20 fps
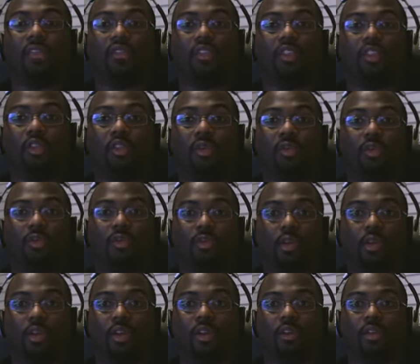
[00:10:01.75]
everything we
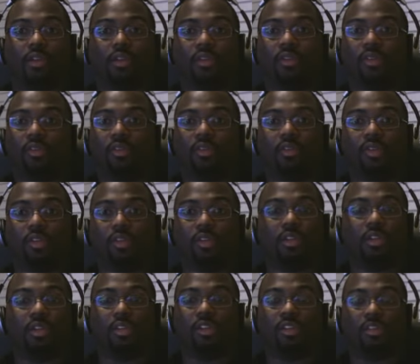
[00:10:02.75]
want
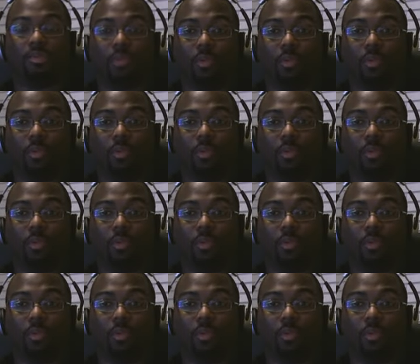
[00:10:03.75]
in the